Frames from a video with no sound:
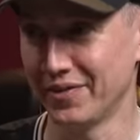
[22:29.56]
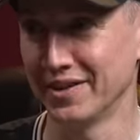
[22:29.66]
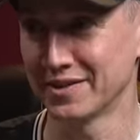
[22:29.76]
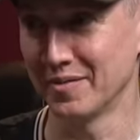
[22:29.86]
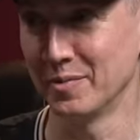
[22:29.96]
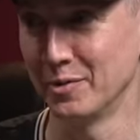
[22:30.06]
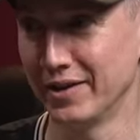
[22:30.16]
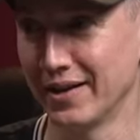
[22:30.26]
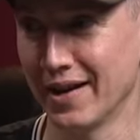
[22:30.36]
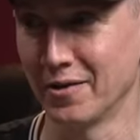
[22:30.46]
fit into the movie
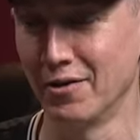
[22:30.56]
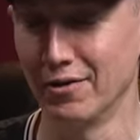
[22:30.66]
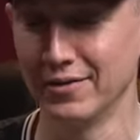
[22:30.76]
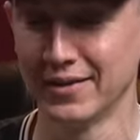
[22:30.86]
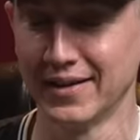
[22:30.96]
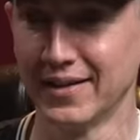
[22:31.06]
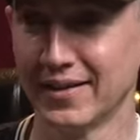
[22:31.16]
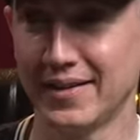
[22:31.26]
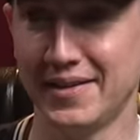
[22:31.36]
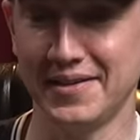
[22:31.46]
yeah, at all. Yeah.
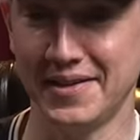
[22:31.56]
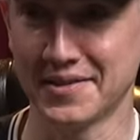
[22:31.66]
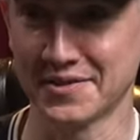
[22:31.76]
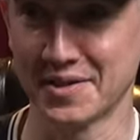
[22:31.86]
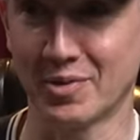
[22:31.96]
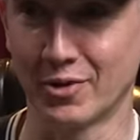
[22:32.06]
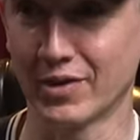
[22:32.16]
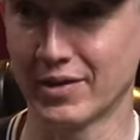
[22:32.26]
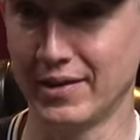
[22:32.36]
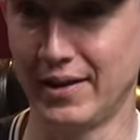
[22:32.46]
He, he does it
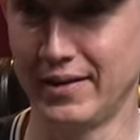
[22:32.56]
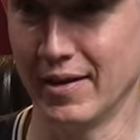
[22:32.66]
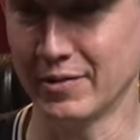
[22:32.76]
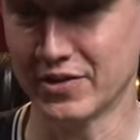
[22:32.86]
perfectly, and I was